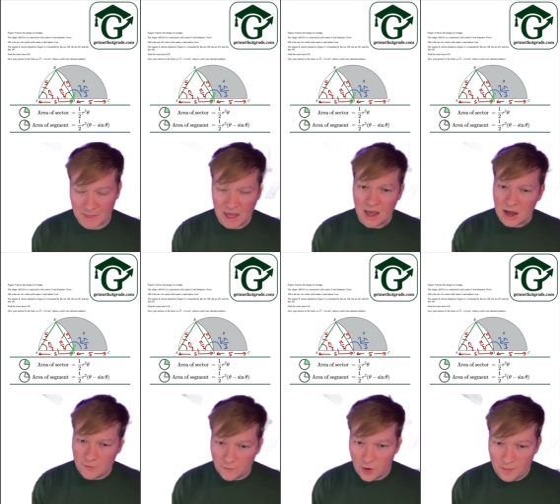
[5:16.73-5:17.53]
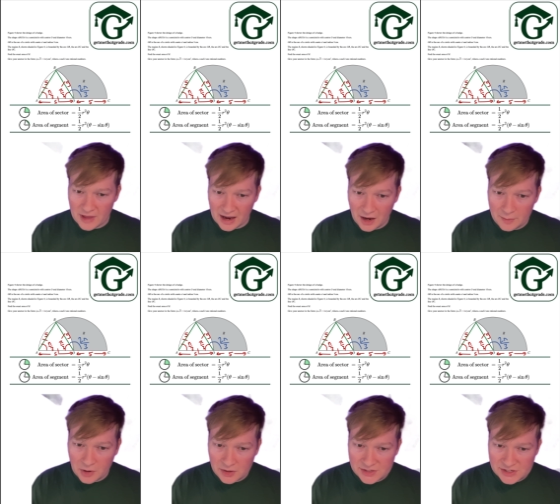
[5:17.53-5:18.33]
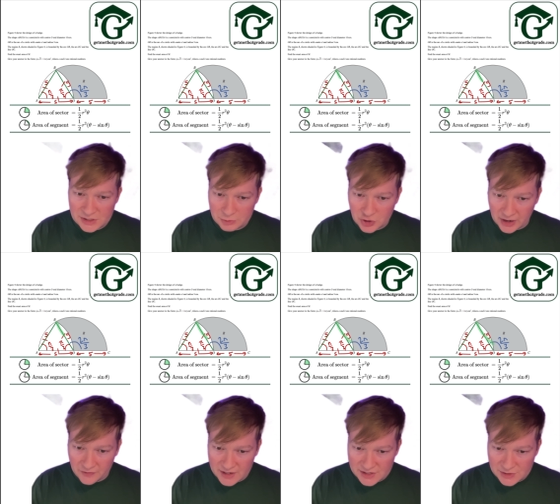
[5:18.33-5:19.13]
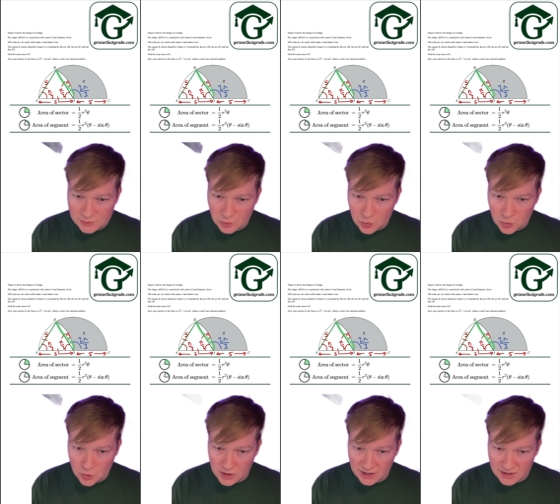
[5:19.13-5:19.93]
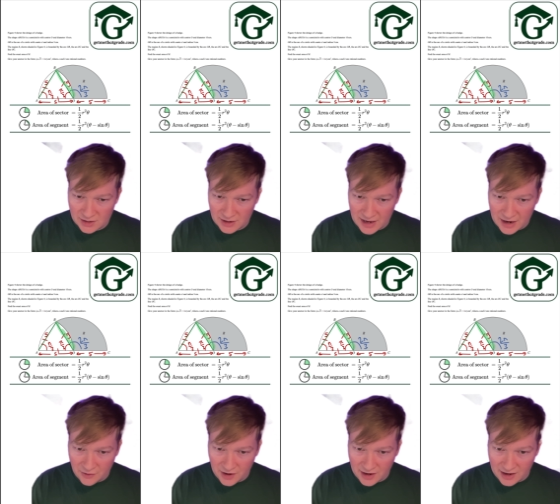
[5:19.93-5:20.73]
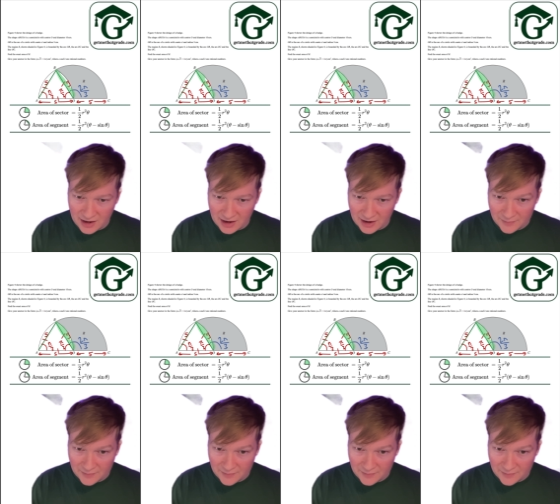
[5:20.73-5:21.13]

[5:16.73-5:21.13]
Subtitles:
And from that, I'm going to subtract this small little area here.